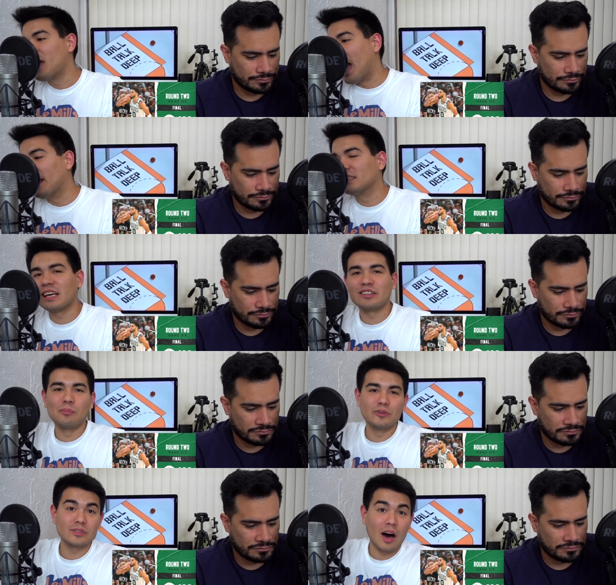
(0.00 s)
Speaker 1: and it's like the
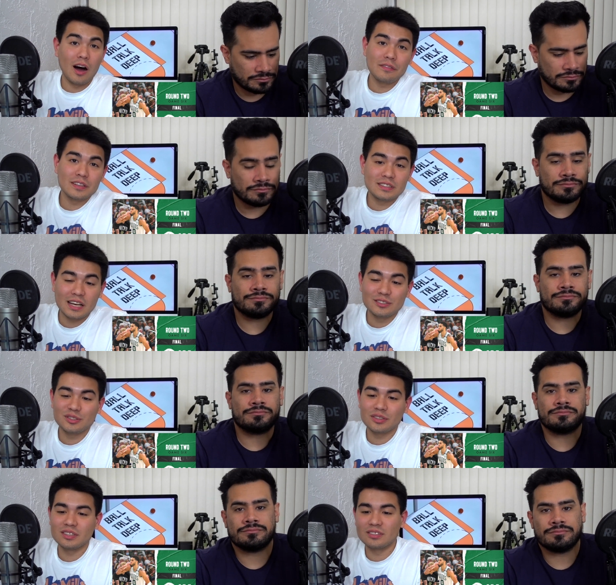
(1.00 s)
most obvious
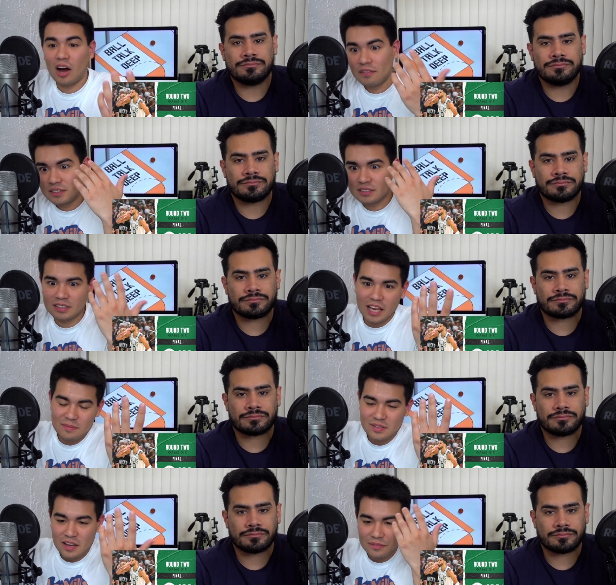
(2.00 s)
answer because obviously it's a Game
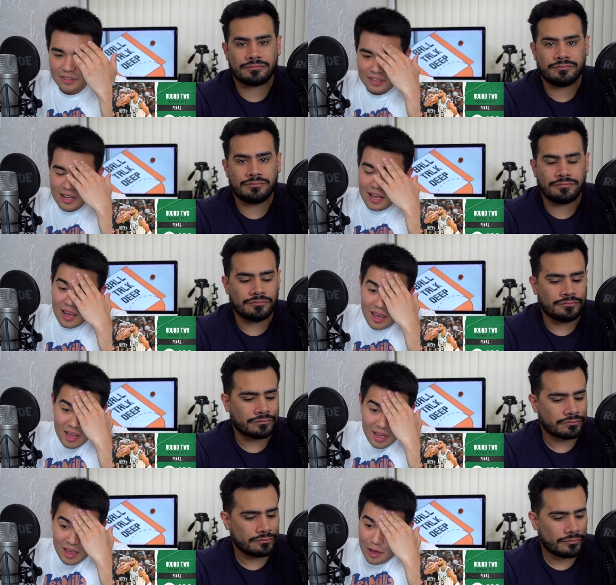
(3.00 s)
Seven.
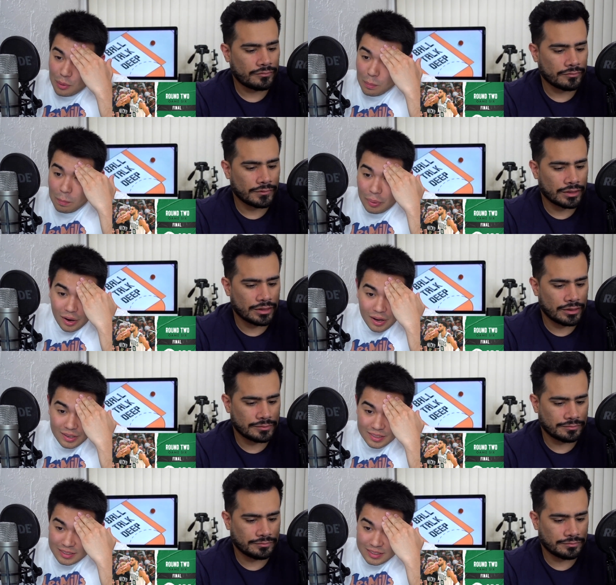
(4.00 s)
But